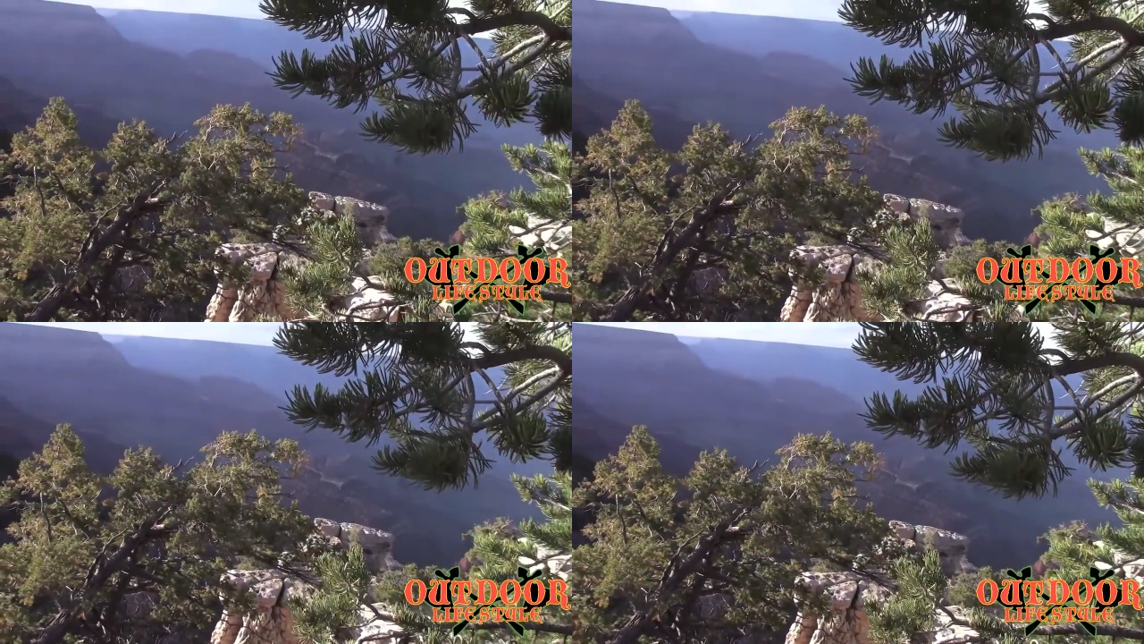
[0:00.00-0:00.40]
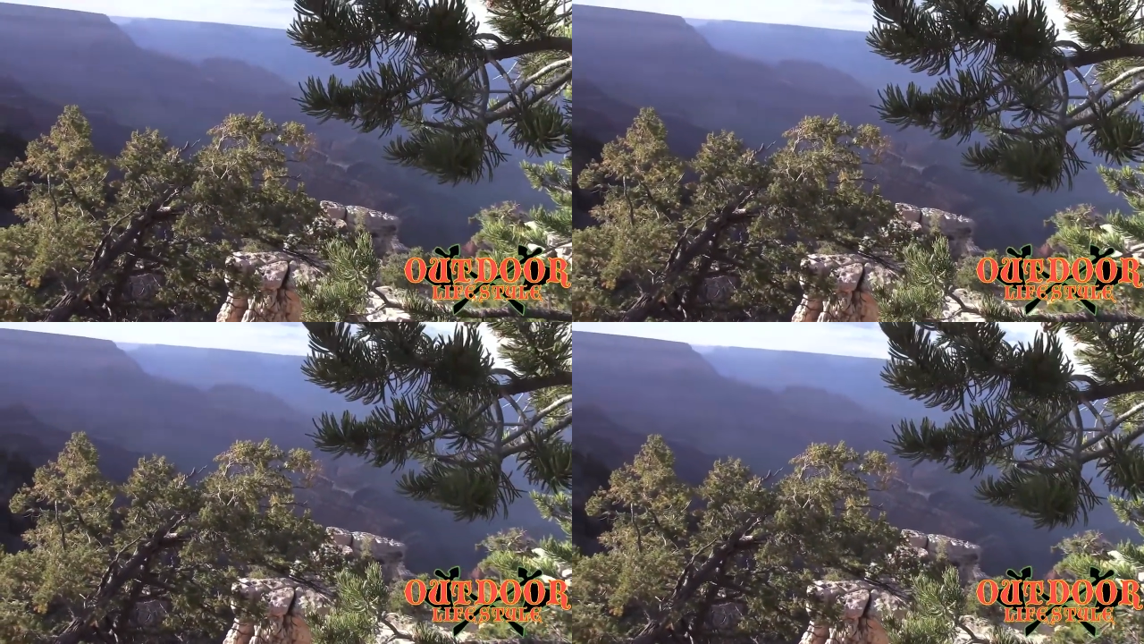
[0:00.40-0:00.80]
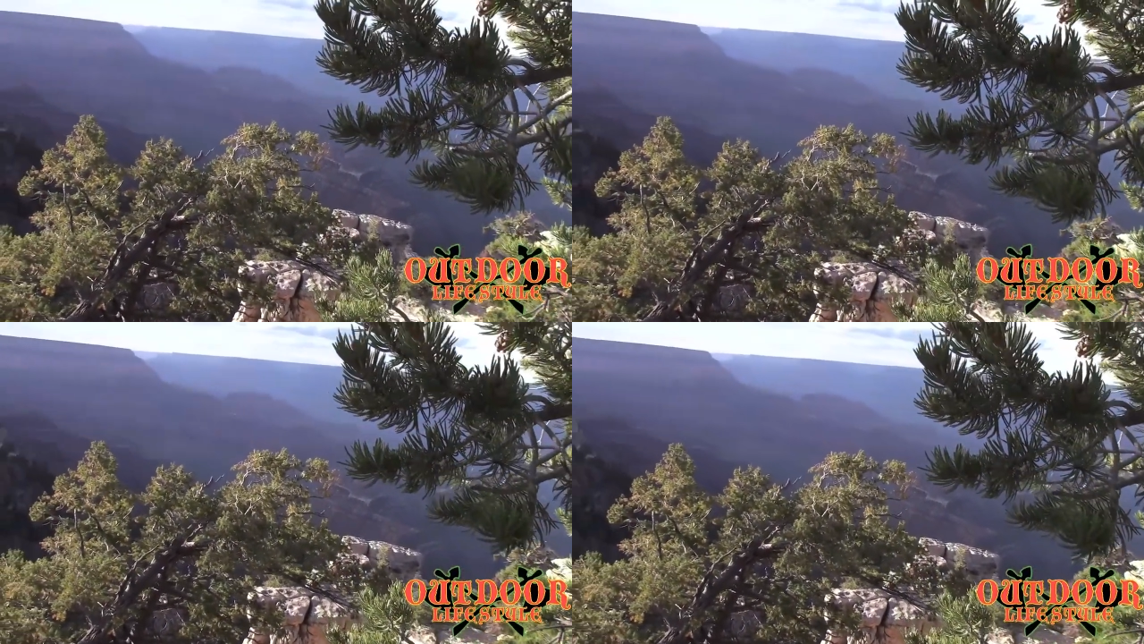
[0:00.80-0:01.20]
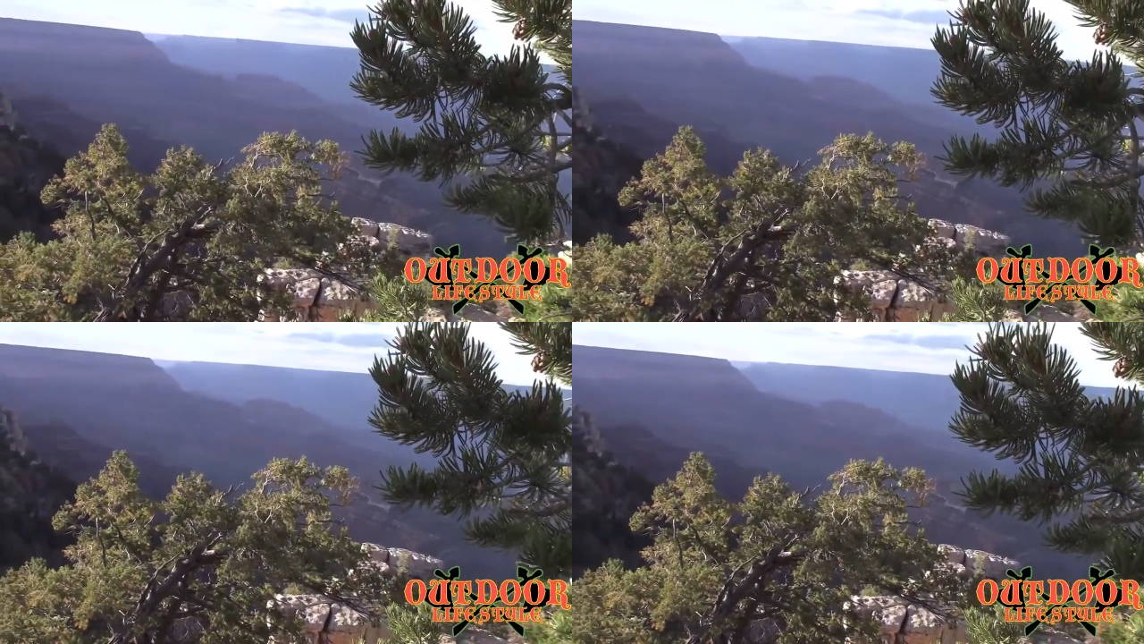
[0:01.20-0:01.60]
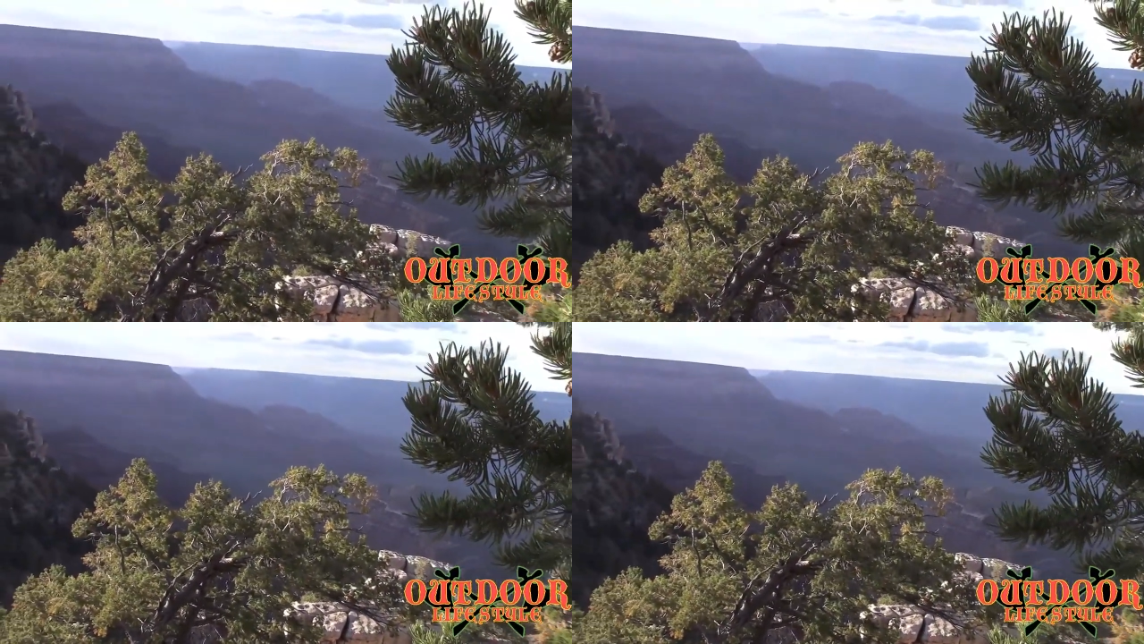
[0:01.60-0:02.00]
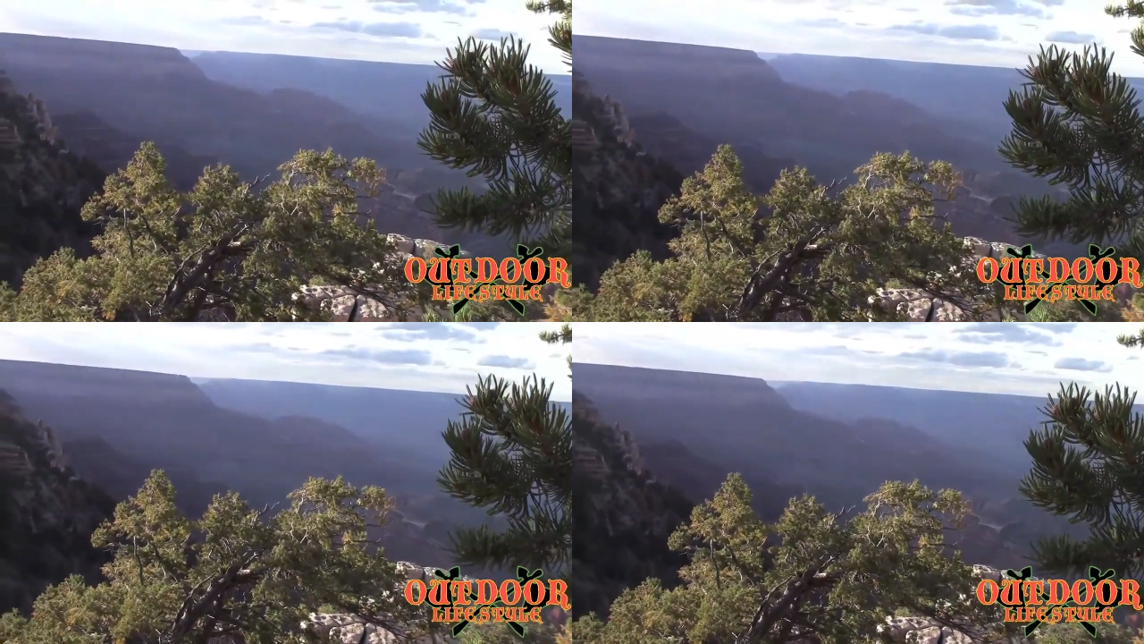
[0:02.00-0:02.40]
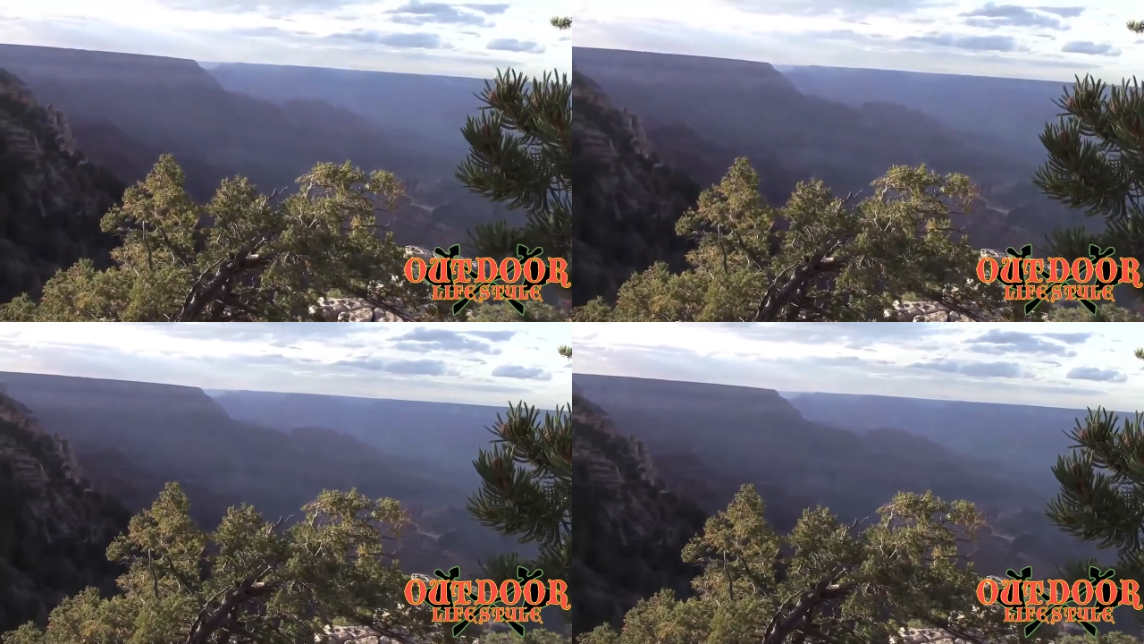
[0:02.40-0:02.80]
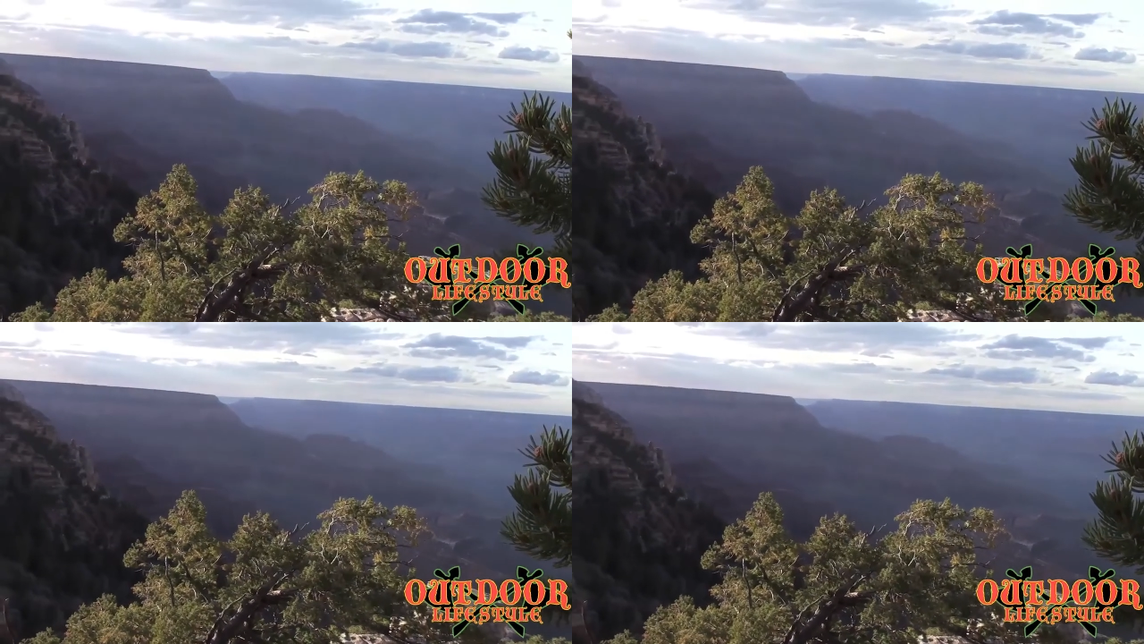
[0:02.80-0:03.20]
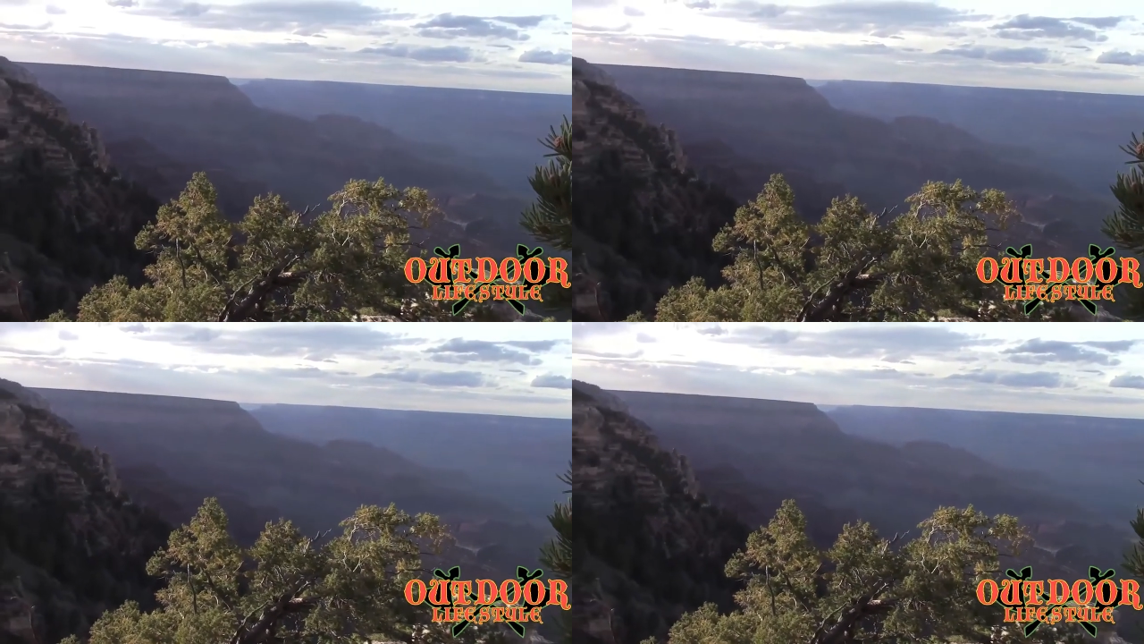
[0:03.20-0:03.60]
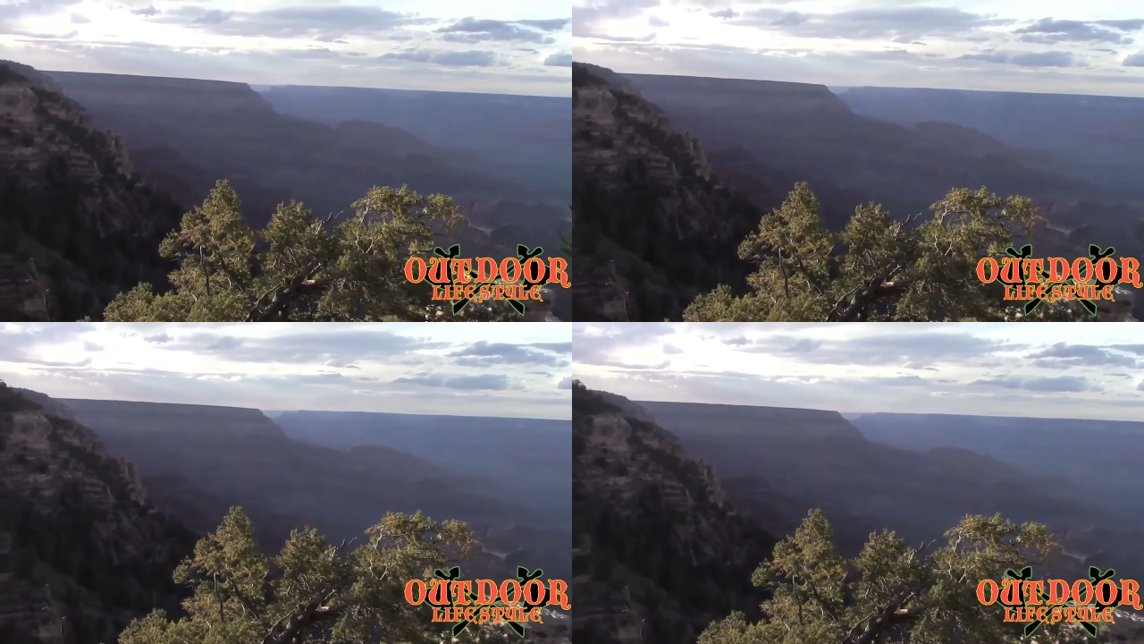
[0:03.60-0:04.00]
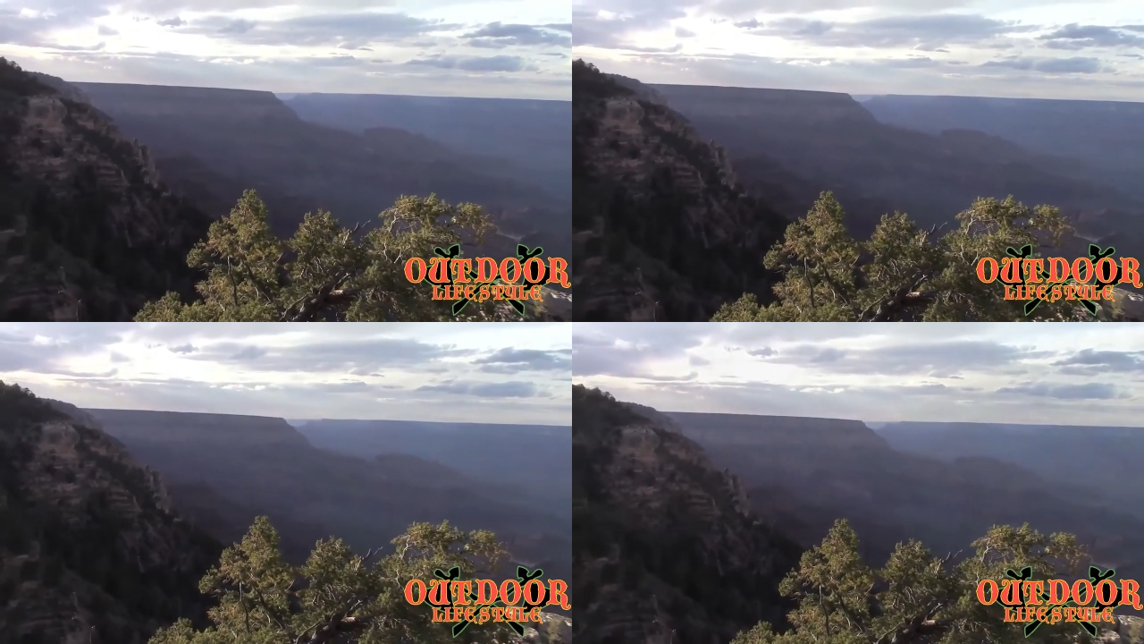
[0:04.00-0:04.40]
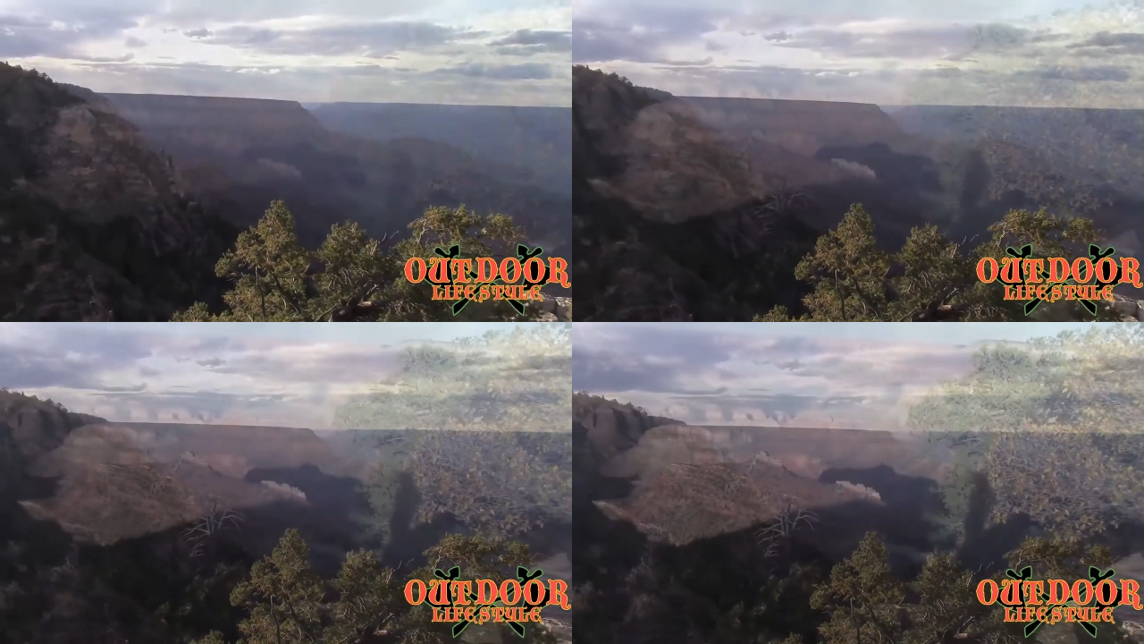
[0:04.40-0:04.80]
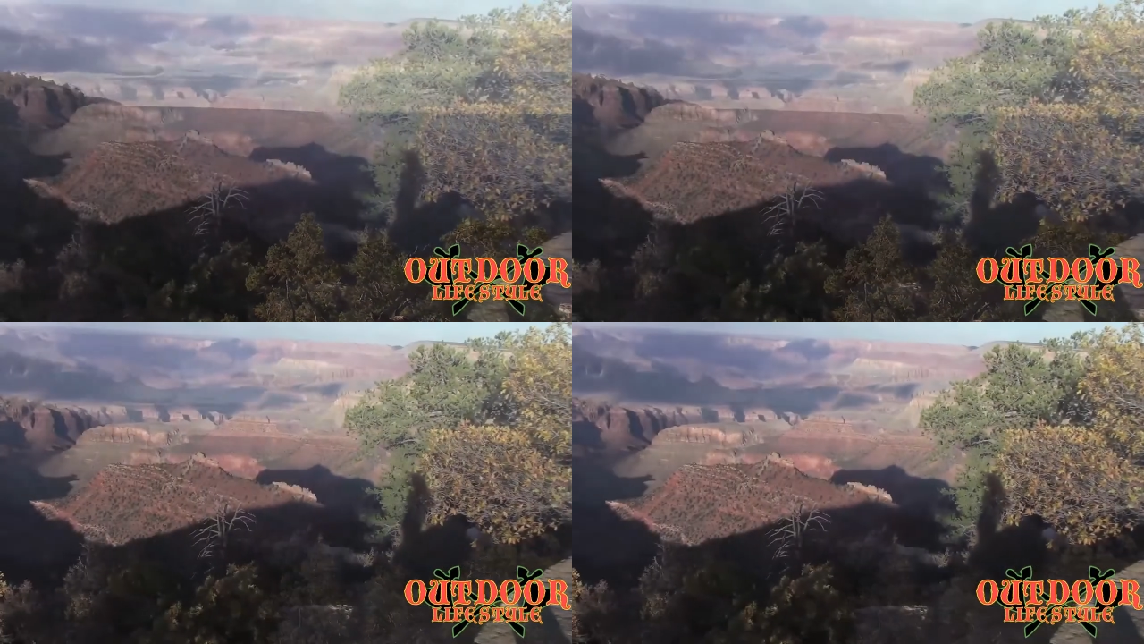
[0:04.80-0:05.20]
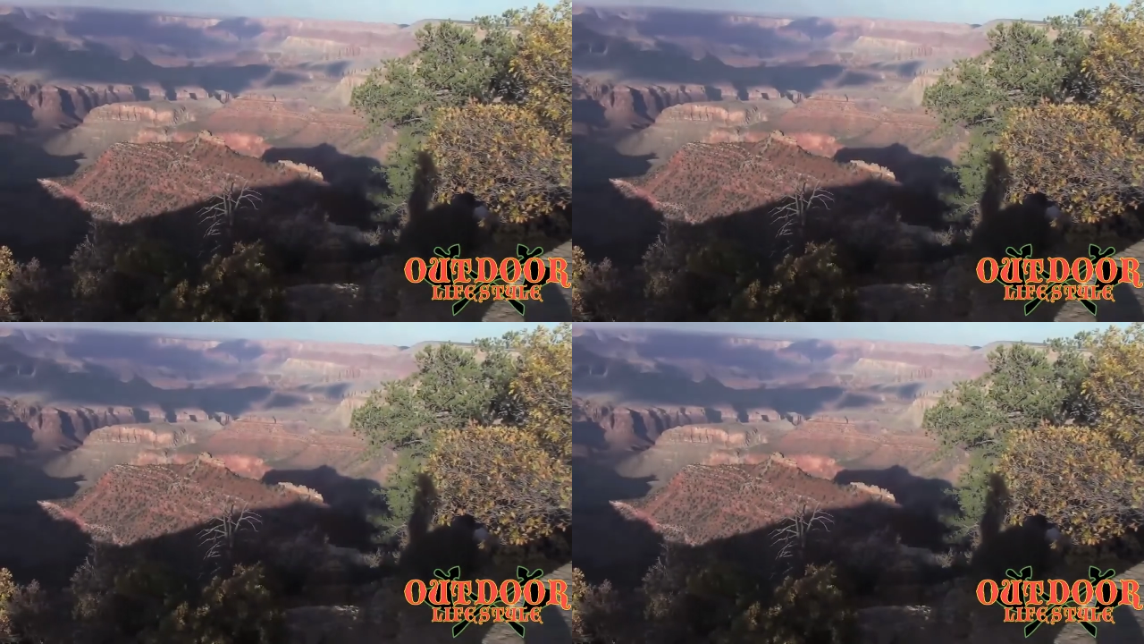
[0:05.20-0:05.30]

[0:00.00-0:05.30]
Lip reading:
Nobody's mouth can be seen.